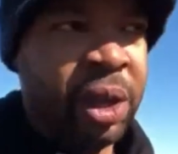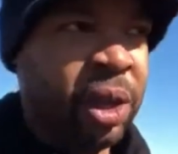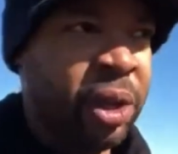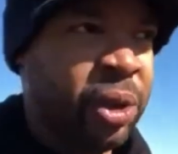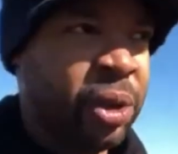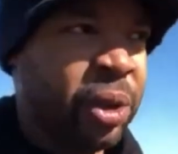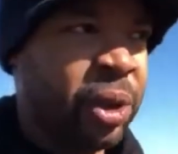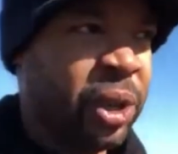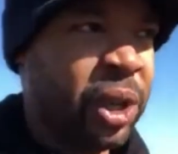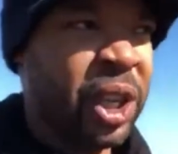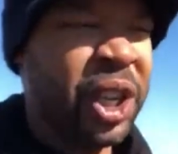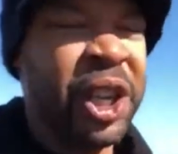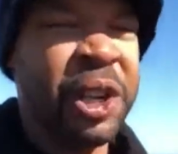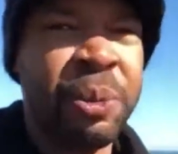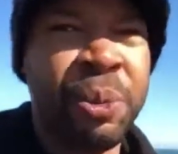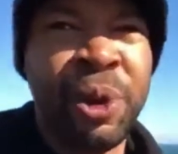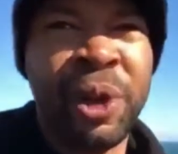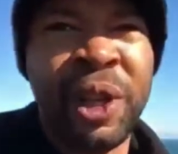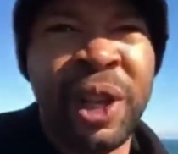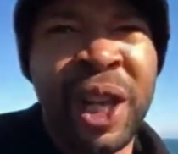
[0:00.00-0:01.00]
and earn
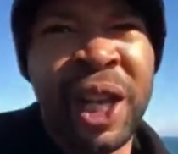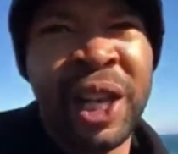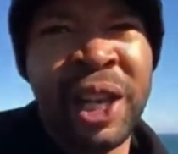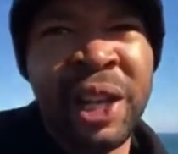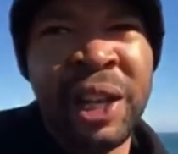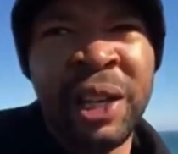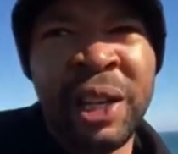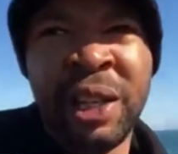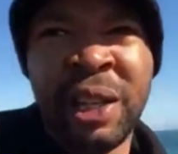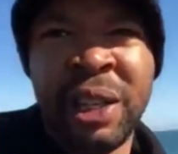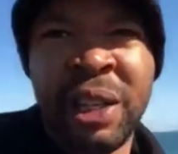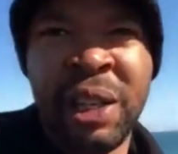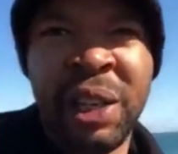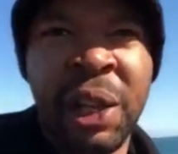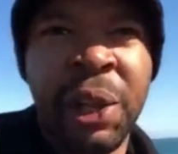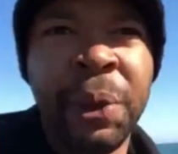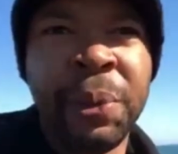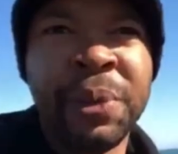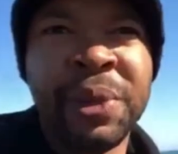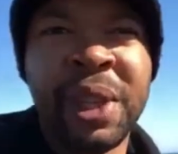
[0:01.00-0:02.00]
income online, in
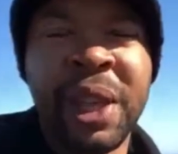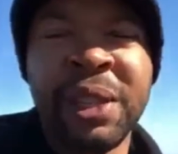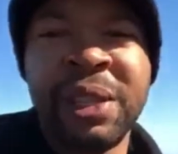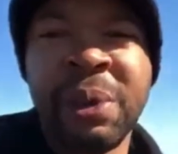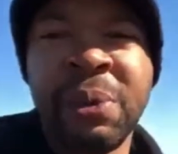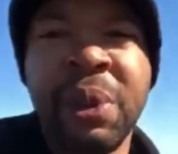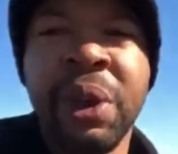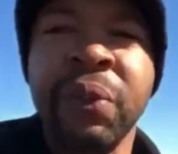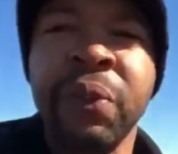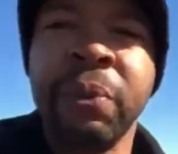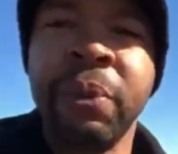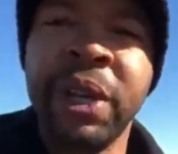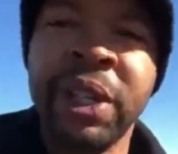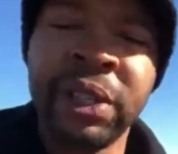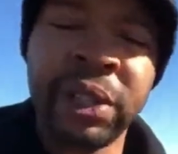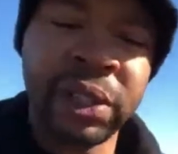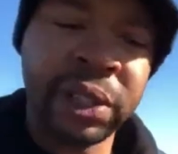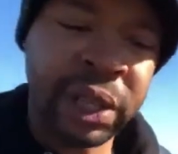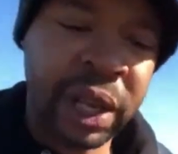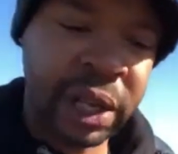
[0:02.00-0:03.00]
hopes that some of the
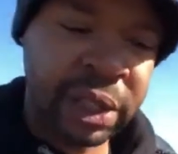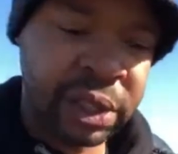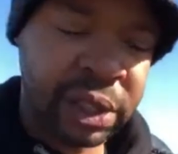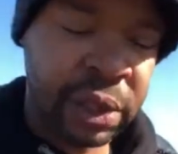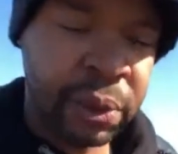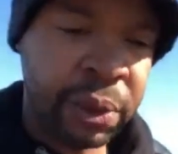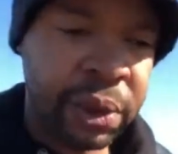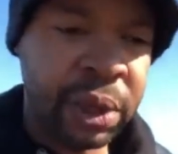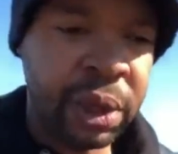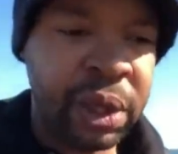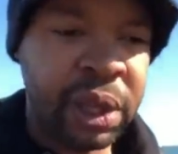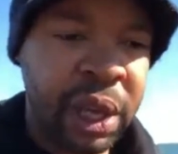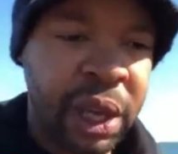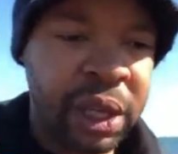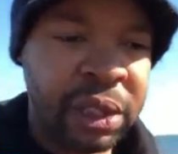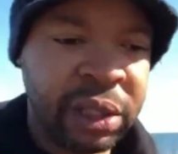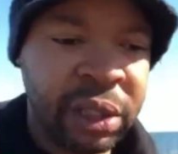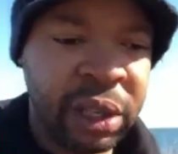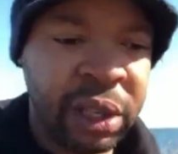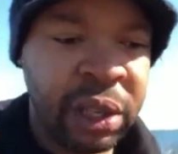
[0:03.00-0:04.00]
information I share with you
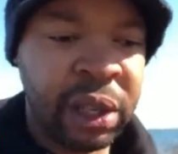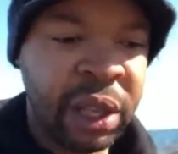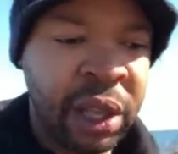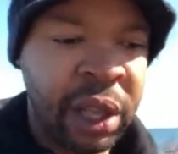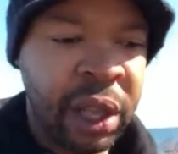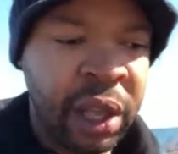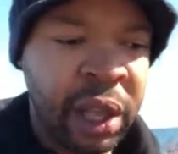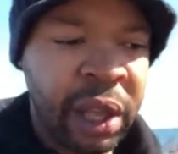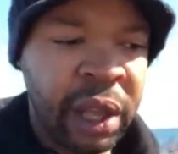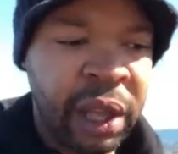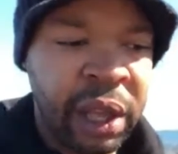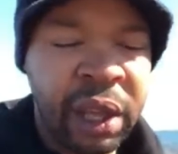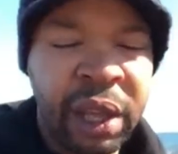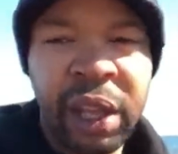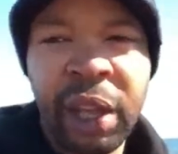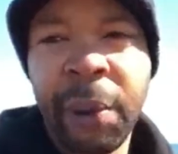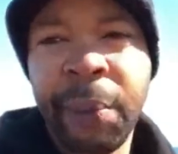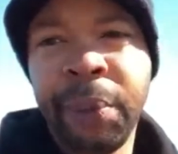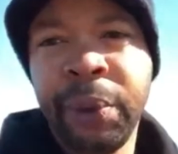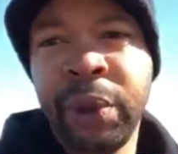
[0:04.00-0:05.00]
guys can uh,
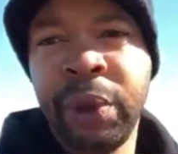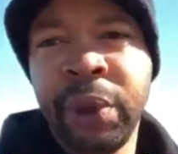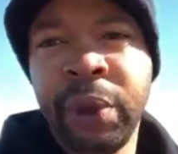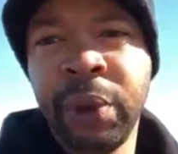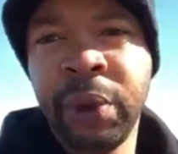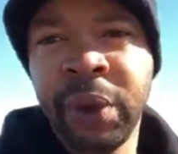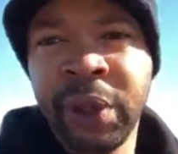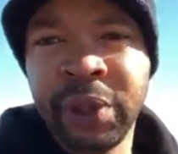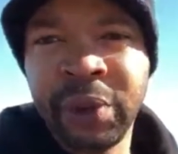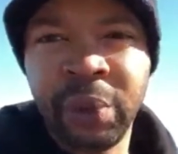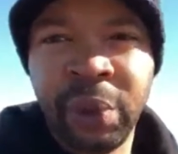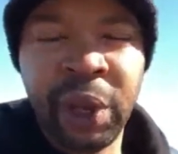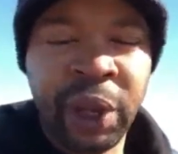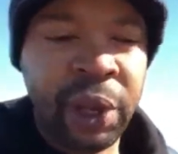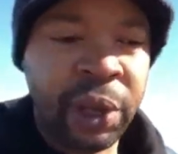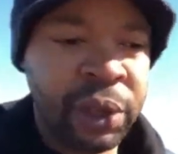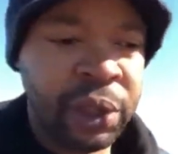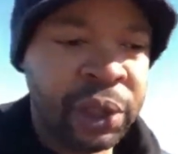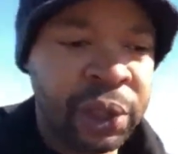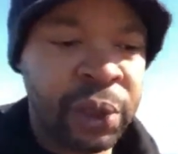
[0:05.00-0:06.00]
help you as
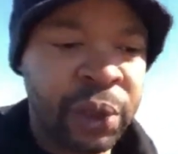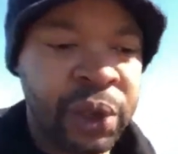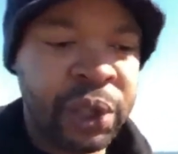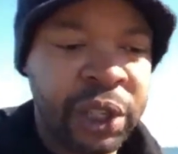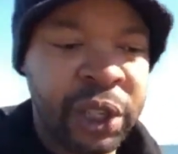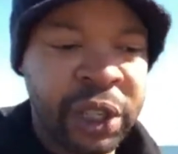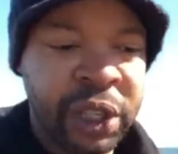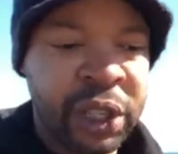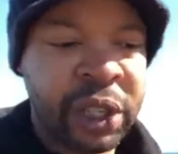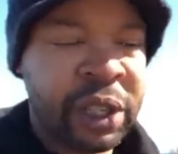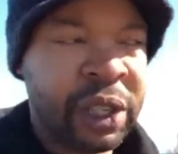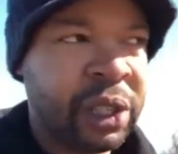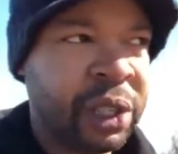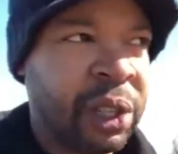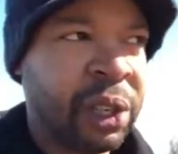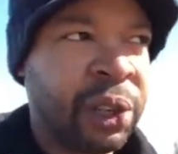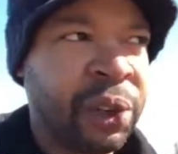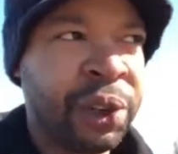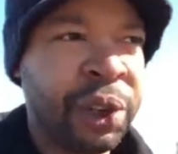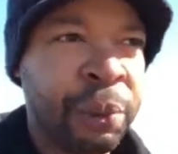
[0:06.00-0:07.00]
well, shorten the,
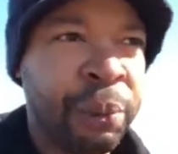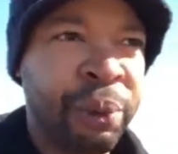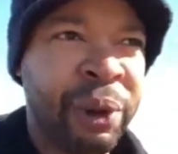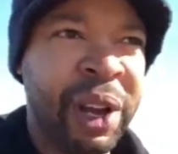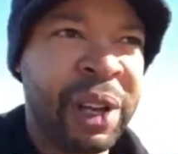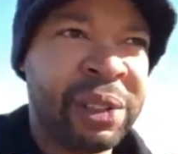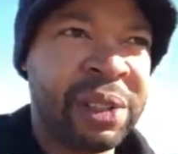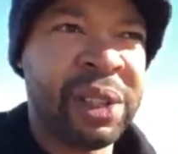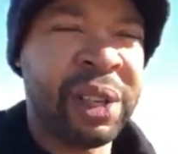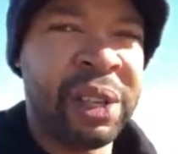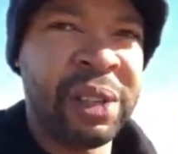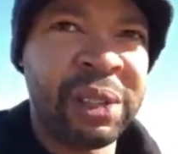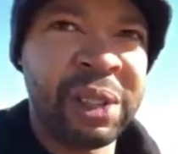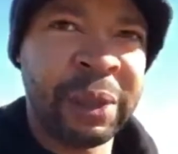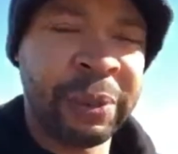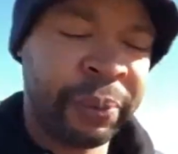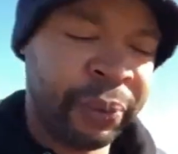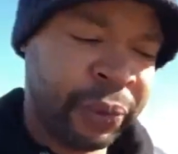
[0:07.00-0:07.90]
the learning process.